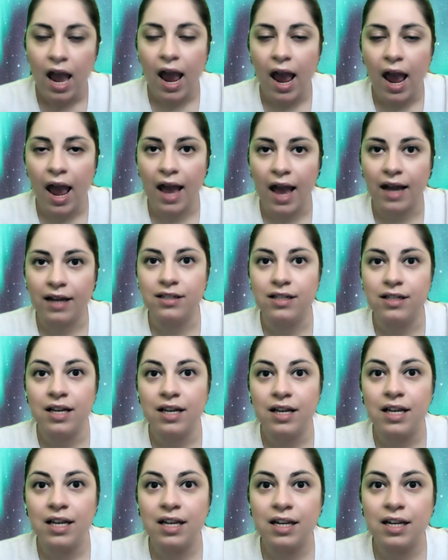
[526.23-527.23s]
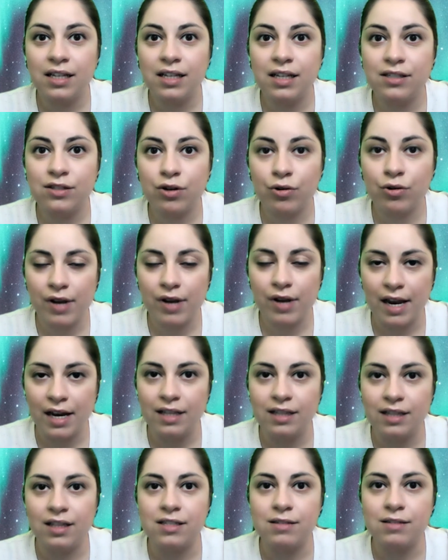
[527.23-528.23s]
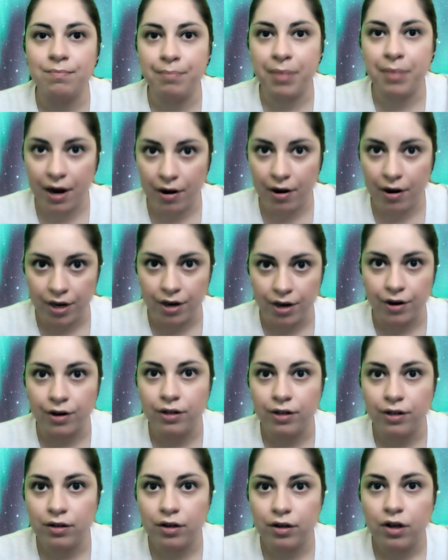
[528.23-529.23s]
And it is creating this barrier